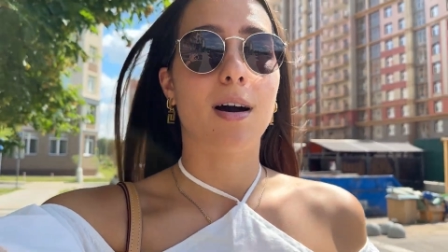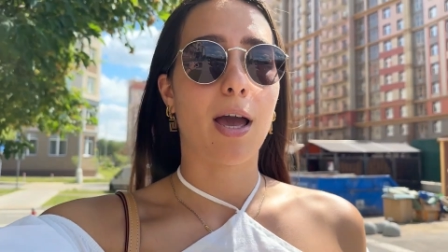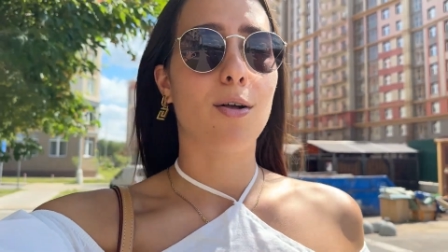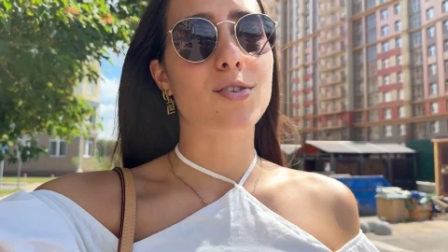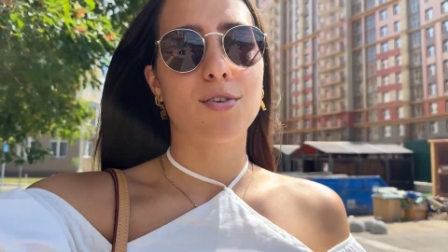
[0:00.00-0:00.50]

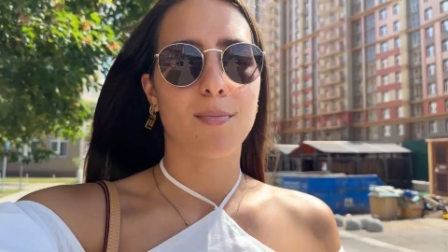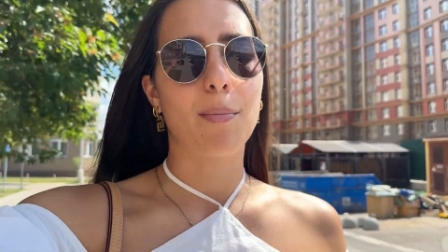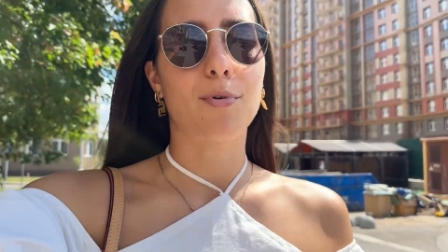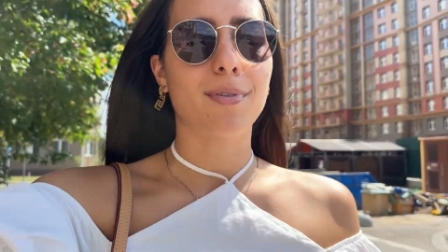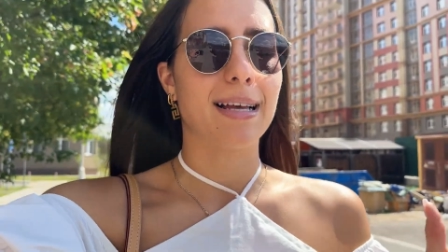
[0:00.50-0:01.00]
I also
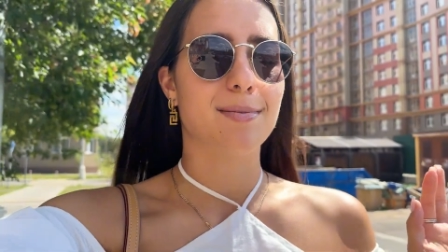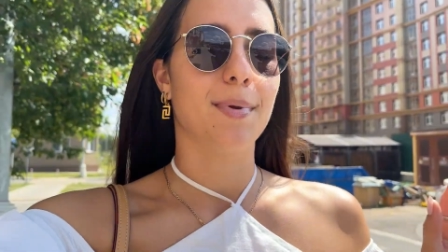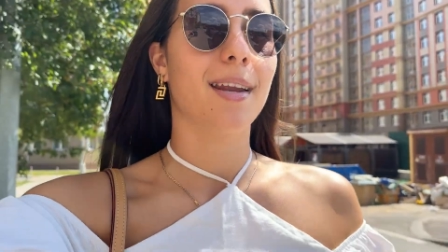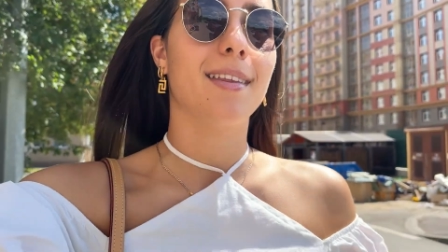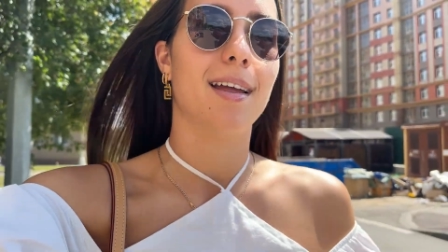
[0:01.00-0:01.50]
remembered last
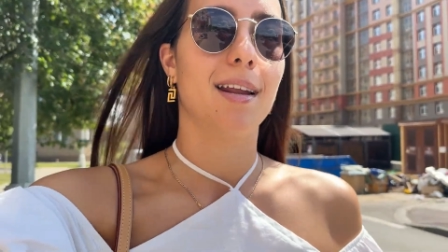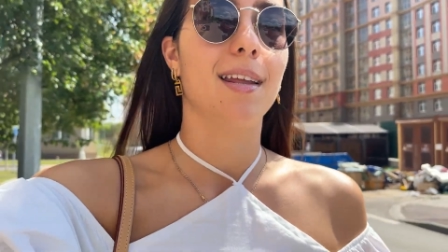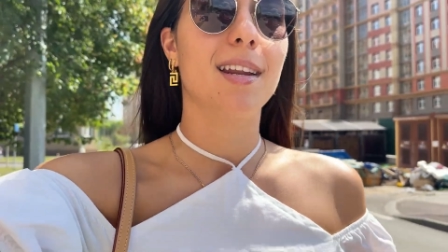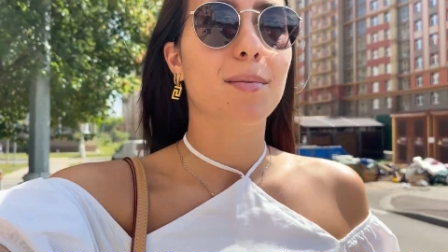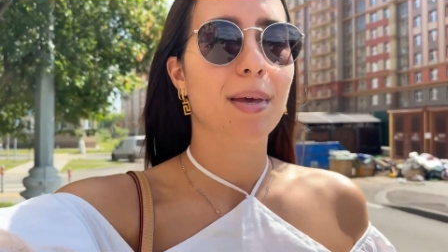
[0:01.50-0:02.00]
minute that I
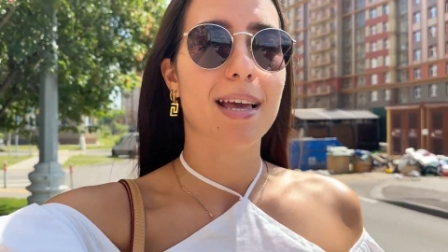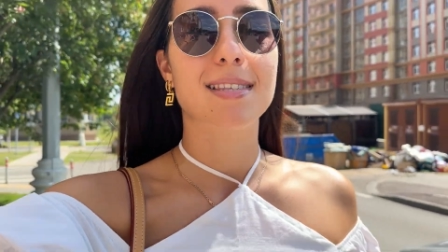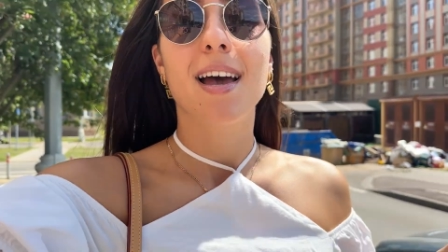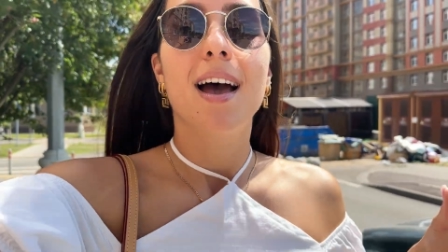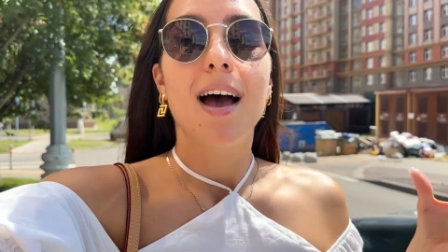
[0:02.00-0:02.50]
needed
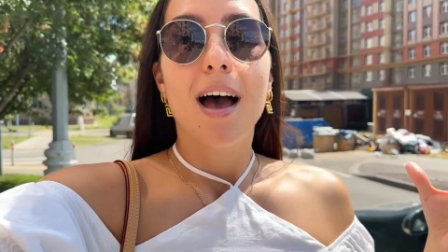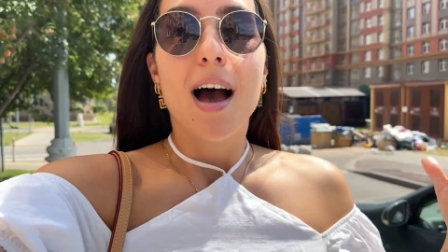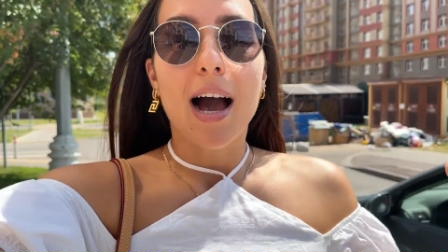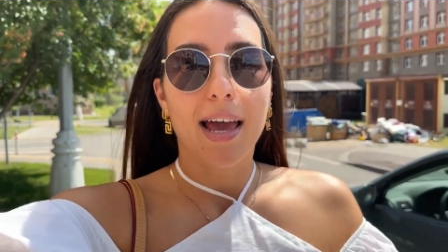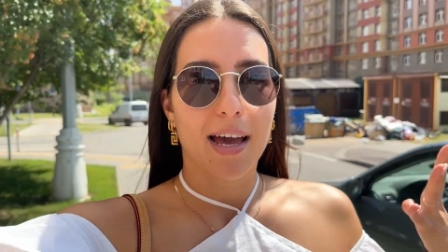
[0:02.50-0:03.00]
because
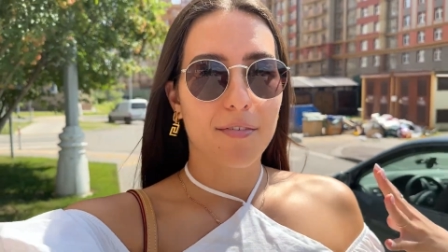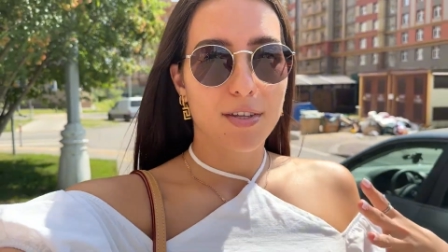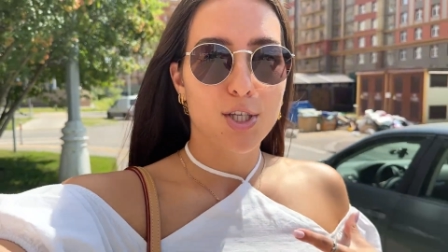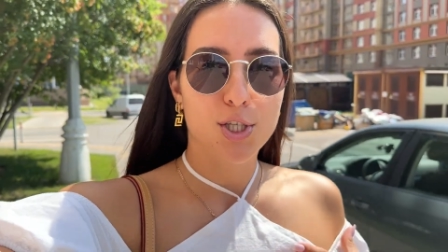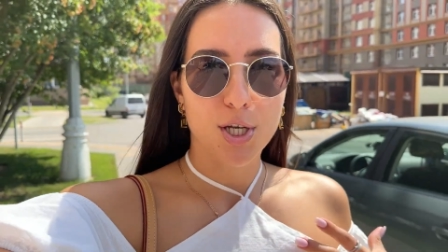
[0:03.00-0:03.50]
I have
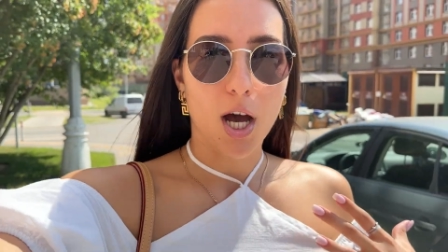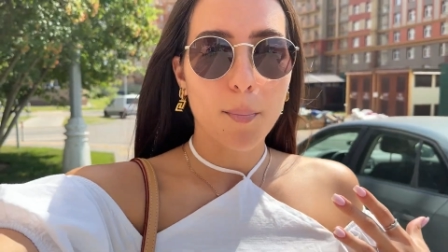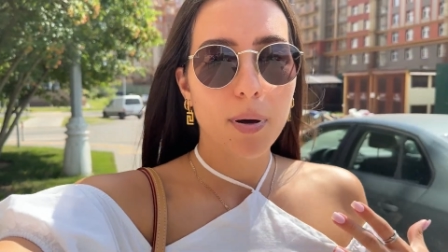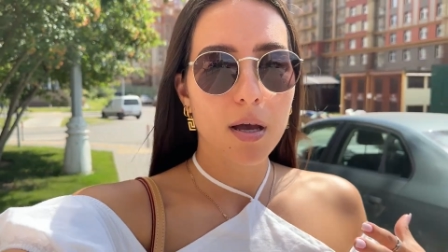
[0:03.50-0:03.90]
this top